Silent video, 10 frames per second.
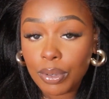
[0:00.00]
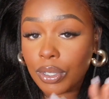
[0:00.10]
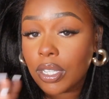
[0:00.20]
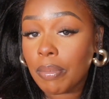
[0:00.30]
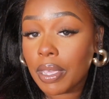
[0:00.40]
We're
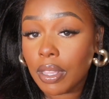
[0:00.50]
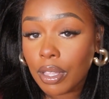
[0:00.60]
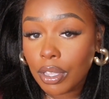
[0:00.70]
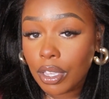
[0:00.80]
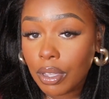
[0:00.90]
just gonna make it
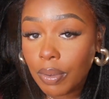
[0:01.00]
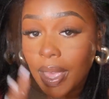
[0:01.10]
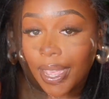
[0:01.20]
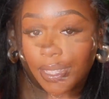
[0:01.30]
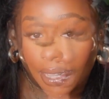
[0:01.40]
look cute
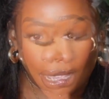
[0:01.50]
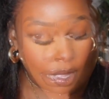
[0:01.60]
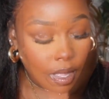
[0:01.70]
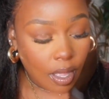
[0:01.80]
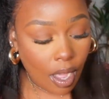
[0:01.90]
and dainty.